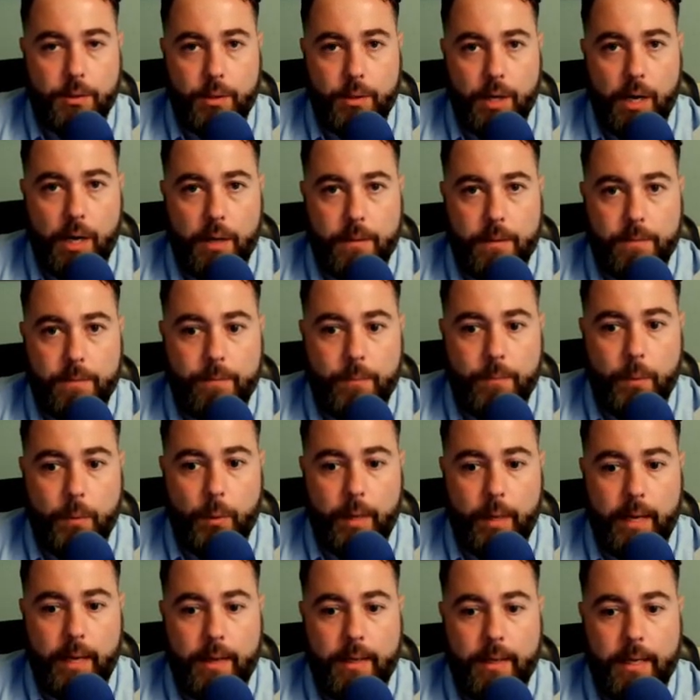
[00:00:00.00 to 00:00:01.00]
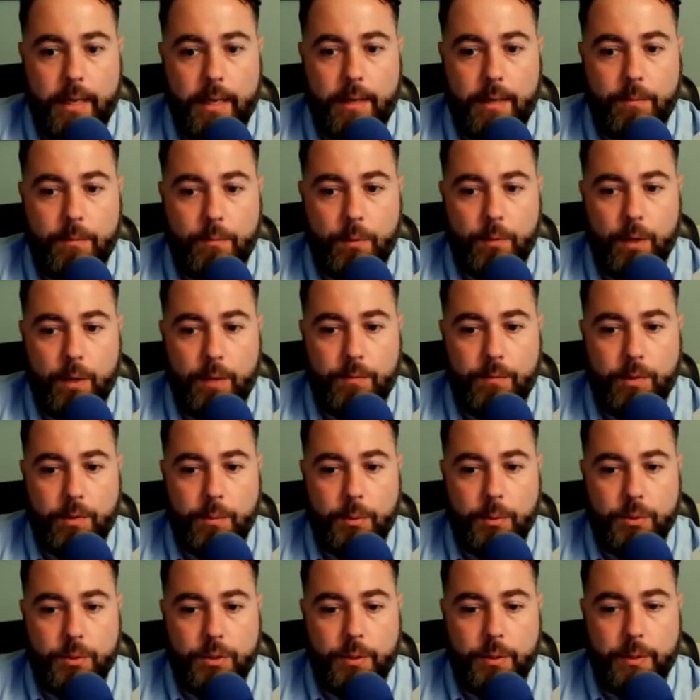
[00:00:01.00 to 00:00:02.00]
dog, okay, and getting them
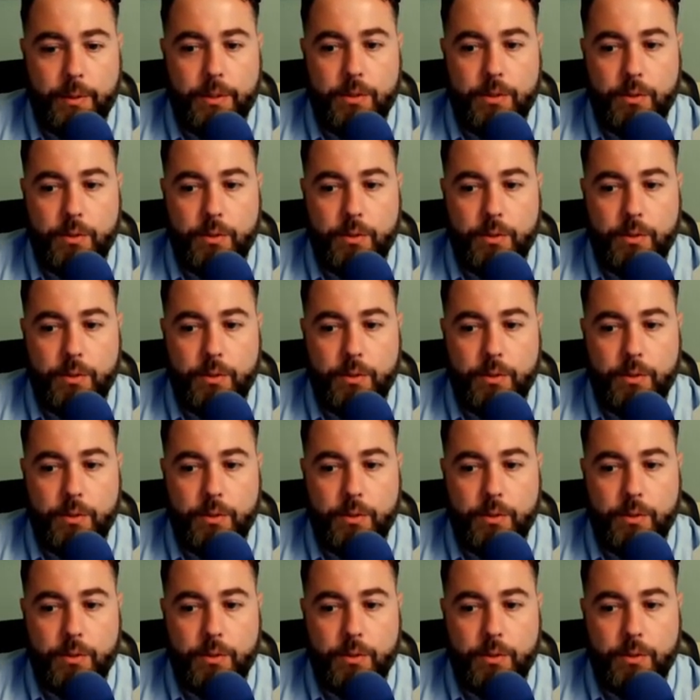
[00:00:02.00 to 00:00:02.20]
comfortable to it.